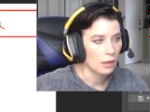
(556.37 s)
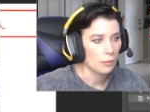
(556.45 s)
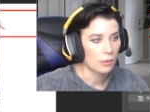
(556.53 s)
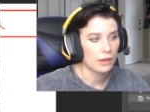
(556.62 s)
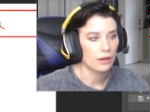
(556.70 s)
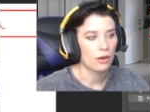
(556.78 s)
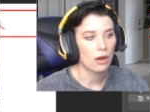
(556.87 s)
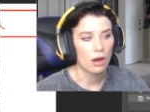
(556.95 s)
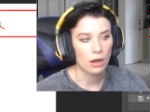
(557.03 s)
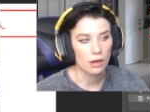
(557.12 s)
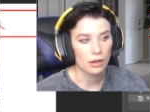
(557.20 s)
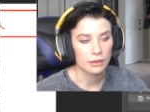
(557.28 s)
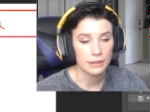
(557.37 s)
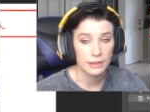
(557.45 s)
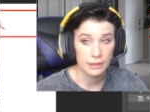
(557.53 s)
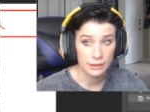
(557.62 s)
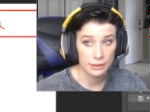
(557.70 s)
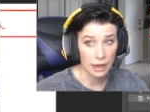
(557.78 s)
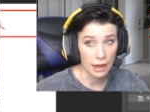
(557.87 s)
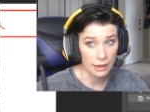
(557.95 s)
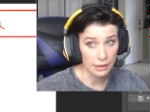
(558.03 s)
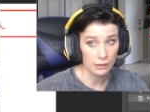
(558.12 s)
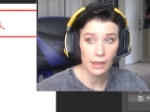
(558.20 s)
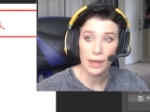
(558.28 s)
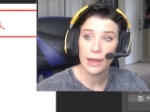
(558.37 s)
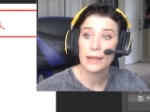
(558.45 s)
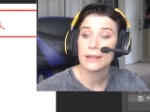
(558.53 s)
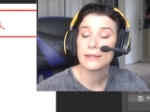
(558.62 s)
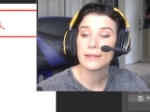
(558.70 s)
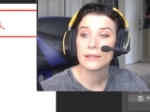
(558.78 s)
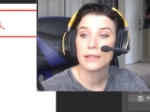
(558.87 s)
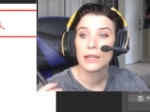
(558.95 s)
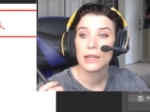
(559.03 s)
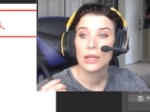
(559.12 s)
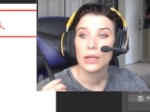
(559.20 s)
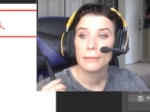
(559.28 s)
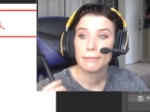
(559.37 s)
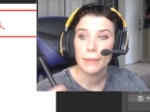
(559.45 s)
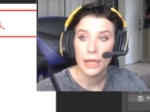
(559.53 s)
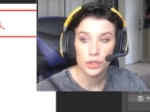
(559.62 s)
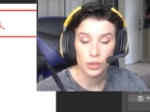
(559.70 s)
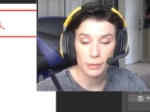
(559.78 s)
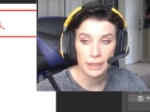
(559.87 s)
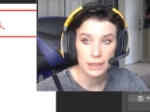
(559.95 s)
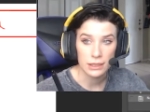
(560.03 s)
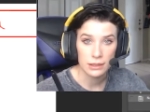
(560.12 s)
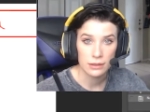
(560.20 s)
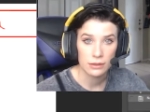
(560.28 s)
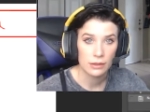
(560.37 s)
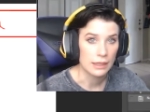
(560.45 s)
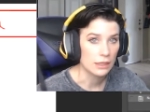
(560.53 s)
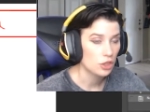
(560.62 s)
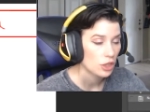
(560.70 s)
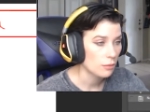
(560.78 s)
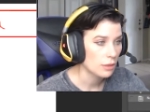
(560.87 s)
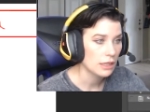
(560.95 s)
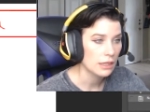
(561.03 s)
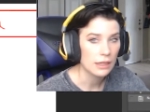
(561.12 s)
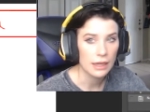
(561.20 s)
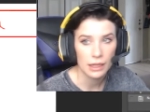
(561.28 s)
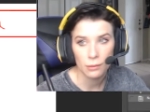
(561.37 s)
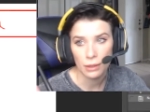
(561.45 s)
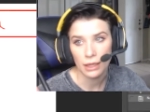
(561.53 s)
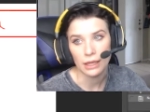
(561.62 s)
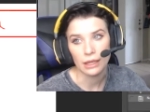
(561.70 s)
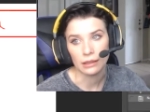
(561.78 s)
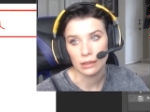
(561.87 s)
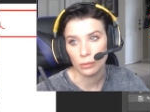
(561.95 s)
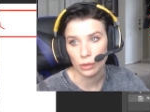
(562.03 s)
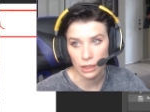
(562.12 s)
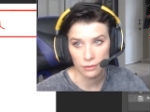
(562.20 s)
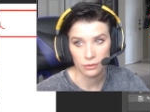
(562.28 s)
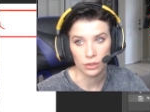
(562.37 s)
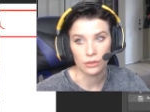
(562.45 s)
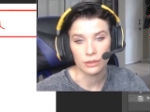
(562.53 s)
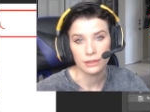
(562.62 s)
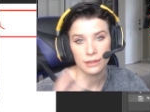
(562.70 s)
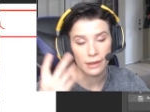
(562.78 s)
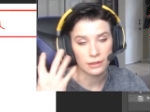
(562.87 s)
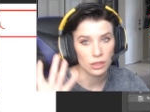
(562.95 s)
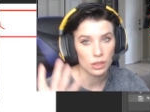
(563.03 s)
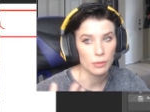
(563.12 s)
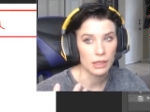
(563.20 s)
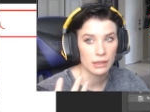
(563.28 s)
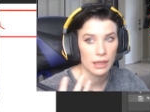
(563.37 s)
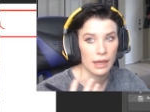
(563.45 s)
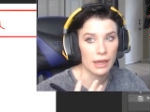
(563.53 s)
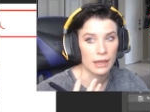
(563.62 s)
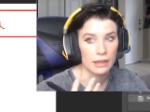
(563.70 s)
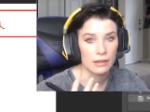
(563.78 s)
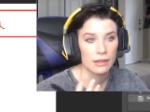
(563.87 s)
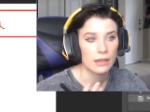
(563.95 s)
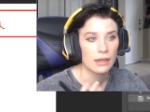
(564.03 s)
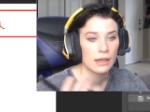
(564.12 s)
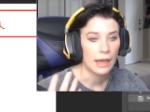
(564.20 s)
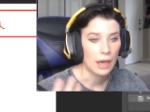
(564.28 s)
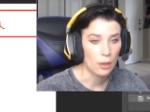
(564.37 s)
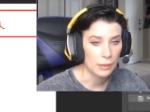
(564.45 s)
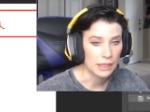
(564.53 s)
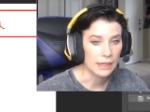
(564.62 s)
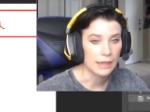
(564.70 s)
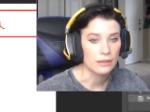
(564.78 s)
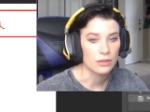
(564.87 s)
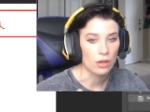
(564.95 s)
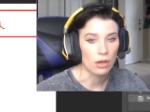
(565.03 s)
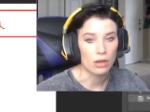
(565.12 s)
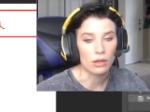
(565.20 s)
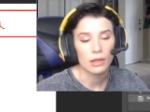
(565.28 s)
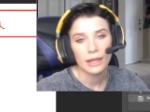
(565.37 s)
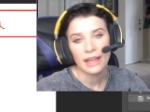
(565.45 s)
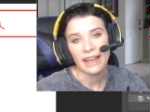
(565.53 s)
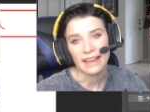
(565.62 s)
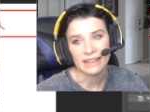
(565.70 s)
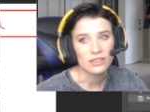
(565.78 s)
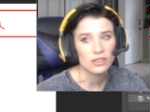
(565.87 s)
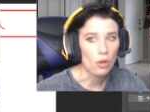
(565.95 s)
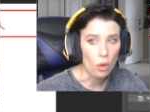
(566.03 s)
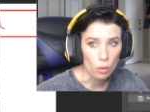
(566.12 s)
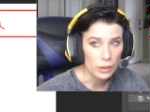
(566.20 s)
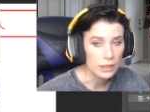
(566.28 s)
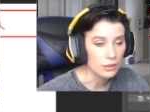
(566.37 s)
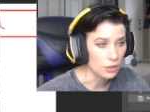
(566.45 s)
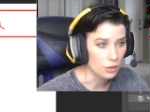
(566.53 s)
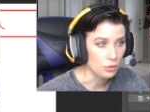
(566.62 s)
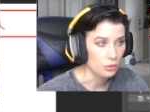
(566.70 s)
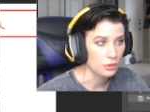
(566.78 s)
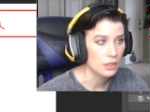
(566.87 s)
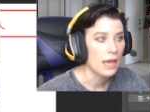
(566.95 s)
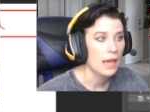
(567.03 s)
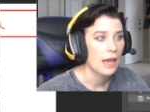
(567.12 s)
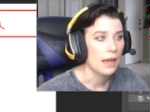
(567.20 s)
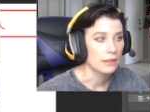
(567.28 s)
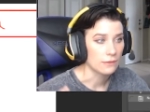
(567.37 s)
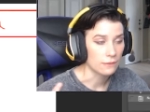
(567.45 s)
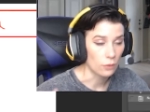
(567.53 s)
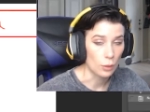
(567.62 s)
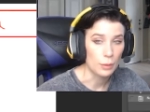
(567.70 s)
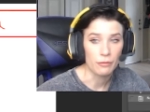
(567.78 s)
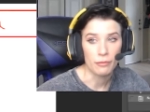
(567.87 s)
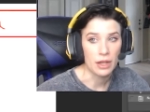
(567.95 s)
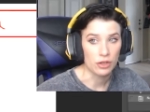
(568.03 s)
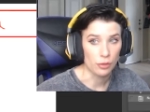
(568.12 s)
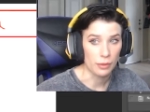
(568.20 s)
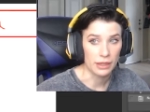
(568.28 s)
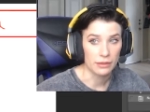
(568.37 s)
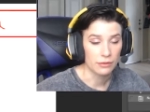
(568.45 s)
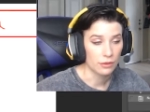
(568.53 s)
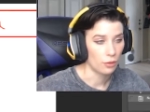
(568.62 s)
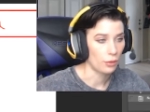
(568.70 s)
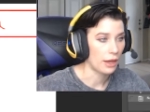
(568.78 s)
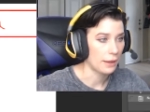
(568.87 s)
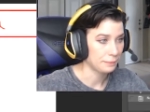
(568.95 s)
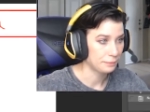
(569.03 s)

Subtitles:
There are stylized measurements like chibi, anime, like whatever, the size that you make the head, how many heads tall. Head is always used as a form of measurement, okay?